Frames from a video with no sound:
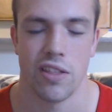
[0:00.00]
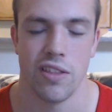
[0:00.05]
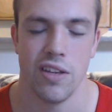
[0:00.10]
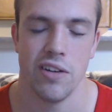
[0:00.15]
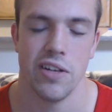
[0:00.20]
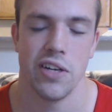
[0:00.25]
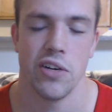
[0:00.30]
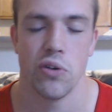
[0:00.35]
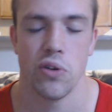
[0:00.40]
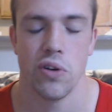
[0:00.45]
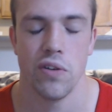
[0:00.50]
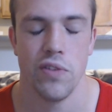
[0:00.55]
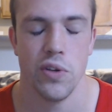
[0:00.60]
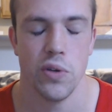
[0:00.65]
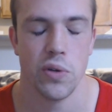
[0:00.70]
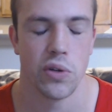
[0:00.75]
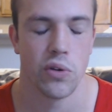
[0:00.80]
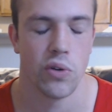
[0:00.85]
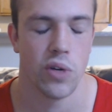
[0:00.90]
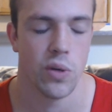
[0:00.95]
theory or if
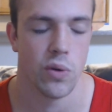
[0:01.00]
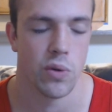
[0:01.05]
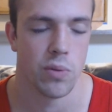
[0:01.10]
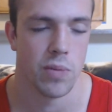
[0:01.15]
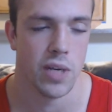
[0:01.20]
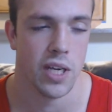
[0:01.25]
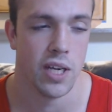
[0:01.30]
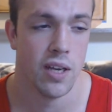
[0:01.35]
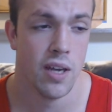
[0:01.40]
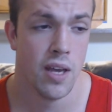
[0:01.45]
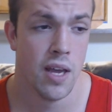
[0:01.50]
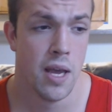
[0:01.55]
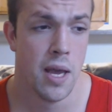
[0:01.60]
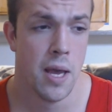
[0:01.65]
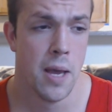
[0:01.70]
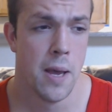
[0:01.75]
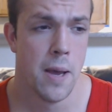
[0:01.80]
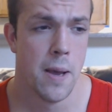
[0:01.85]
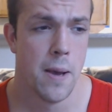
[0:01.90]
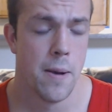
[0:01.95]
you agree with me.
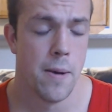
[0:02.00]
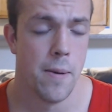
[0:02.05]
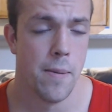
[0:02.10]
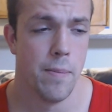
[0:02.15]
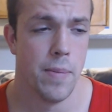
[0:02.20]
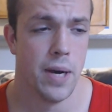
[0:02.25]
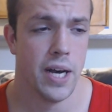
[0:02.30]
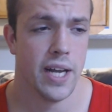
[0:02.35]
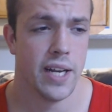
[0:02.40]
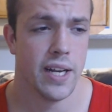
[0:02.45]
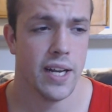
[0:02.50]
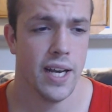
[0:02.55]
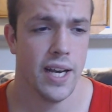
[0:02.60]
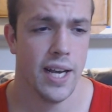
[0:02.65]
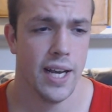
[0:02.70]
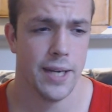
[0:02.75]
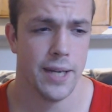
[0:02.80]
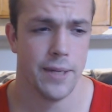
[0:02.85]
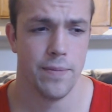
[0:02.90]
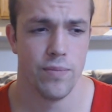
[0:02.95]
But
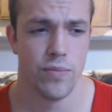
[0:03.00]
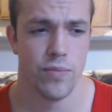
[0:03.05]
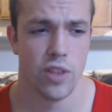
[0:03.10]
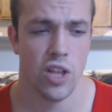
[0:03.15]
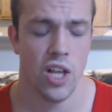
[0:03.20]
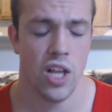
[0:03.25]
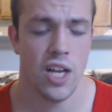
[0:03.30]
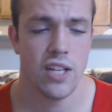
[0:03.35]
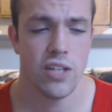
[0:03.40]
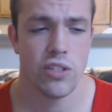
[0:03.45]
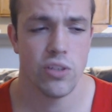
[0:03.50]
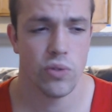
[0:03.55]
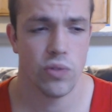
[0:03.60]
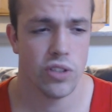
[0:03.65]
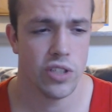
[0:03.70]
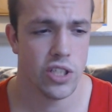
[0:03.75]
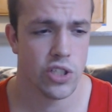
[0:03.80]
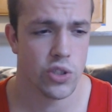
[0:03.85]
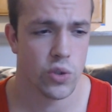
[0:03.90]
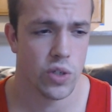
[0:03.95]
lot to
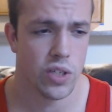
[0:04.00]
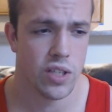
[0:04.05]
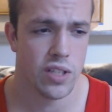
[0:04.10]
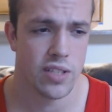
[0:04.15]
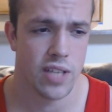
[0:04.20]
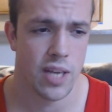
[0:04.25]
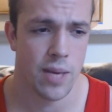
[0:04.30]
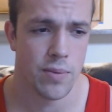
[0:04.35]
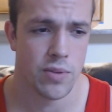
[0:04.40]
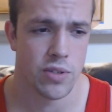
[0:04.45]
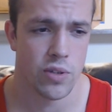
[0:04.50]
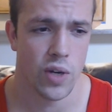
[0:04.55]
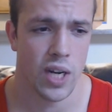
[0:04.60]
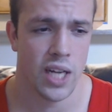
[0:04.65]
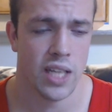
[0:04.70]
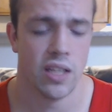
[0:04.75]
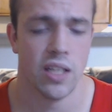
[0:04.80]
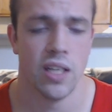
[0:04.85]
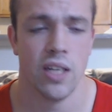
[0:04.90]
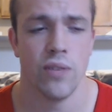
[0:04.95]
really enjoy in this episode. I
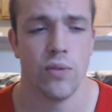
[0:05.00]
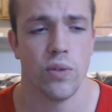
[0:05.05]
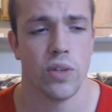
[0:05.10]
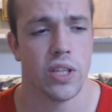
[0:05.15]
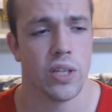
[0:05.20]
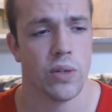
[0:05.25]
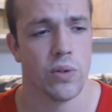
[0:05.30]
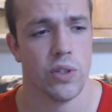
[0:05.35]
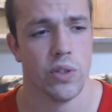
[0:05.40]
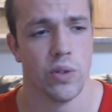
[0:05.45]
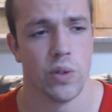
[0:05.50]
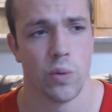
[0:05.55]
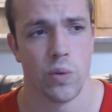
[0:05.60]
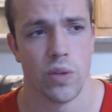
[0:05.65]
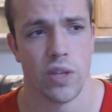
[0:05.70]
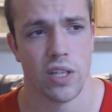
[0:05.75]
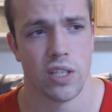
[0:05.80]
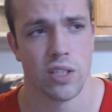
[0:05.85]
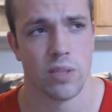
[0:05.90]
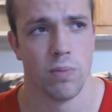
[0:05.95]
love what they were doing with
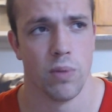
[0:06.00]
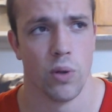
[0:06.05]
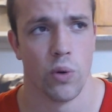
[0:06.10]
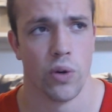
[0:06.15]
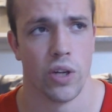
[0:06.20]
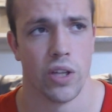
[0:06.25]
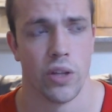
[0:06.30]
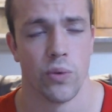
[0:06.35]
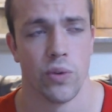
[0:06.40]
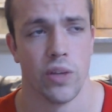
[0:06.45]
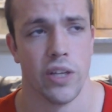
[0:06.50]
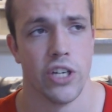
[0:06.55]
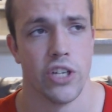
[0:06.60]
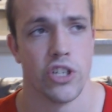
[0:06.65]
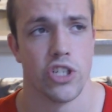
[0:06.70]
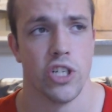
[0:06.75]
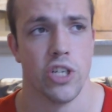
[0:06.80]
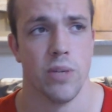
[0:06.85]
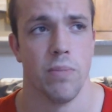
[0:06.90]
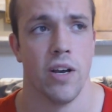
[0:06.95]
exploring the
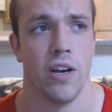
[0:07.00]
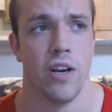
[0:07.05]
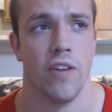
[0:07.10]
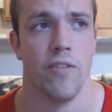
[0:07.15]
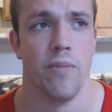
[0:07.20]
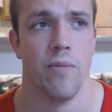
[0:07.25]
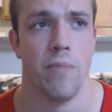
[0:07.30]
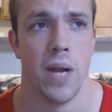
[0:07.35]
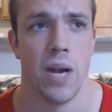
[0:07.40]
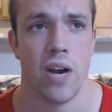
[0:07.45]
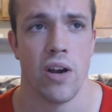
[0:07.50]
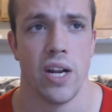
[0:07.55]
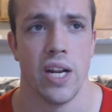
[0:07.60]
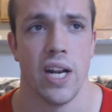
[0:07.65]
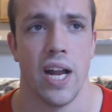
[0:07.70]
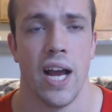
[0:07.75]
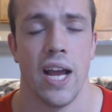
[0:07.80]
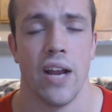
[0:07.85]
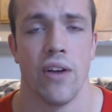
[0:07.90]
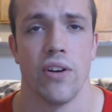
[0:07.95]
relationship of Barry and
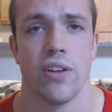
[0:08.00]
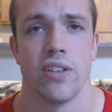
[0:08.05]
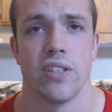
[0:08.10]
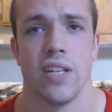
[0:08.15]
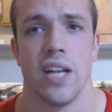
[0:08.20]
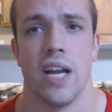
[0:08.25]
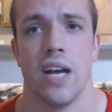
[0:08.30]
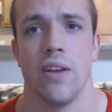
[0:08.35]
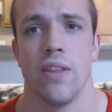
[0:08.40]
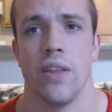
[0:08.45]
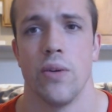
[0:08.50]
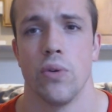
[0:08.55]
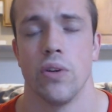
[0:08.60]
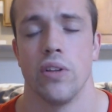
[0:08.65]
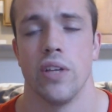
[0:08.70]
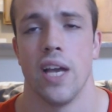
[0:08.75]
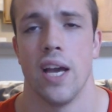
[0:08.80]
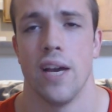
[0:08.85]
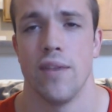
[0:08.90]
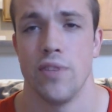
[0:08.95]
Iris and how they
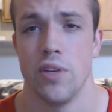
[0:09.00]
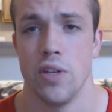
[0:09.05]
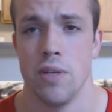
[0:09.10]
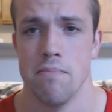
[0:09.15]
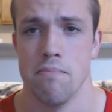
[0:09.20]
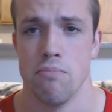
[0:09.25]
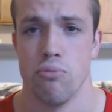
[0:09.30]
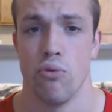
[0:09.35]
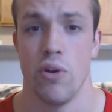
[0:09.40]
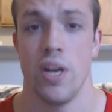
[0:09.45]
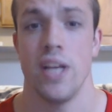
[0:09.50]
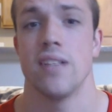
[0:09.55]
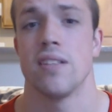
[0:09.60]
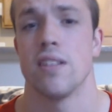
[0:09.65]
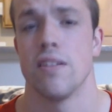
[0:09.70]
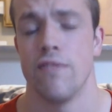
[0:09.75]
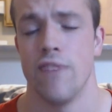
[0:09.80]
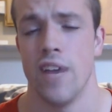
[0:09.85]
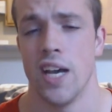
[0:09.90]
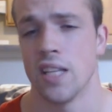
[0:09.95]
really have to embrace the
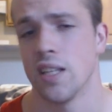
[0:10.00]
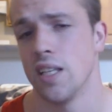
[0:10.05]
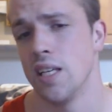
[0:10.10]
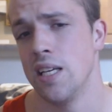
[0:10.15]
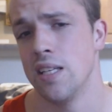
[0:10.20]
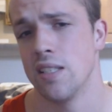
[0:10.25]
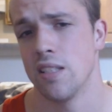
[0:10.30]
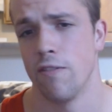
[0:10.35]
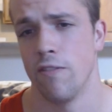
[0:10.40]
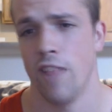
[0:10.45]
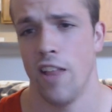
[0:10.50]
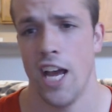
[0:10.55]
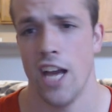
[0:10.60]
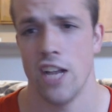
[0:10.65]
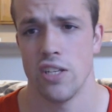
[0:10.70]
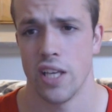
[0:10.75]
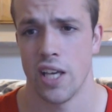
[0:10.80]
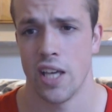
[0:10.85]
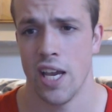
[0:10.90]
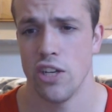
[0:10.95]
fact that he's the Flash.
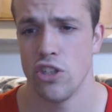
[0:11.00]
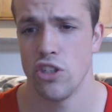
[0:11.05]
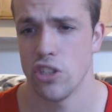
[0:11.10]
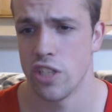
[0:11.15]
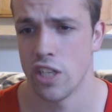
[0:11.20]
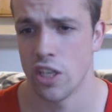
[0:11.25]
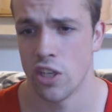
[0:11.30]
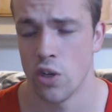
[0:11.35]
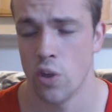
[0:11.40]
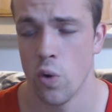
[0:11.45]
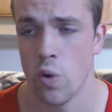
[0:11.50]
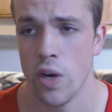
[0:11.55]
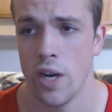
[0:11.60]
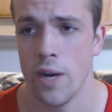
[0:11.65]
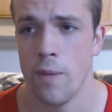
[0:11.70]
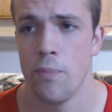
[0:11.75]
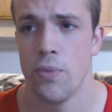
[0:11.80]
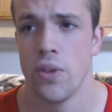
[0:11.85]
They can't just ignore it.